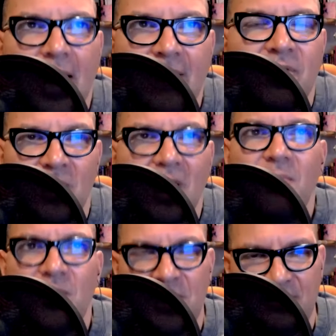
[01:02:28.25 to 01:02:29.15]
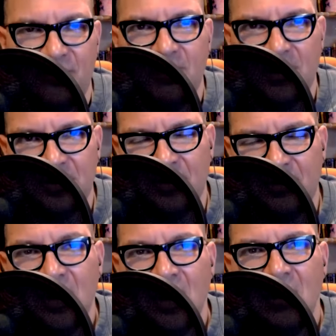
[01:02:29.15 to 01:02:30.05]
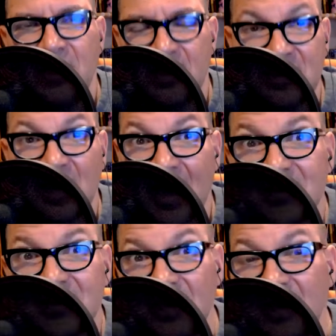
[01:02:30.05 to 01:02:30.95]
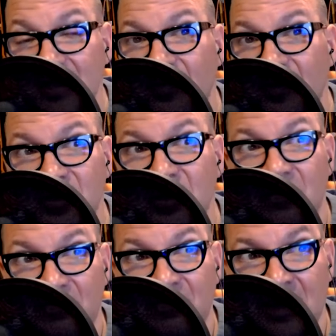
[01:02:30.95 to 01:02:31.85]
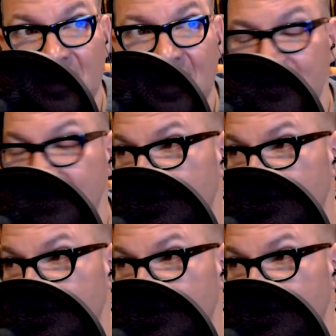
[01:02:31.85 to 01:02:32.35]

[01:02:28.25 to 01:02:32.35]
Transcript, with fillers: have the rug pulled out from under them because the right. license because the person who made the license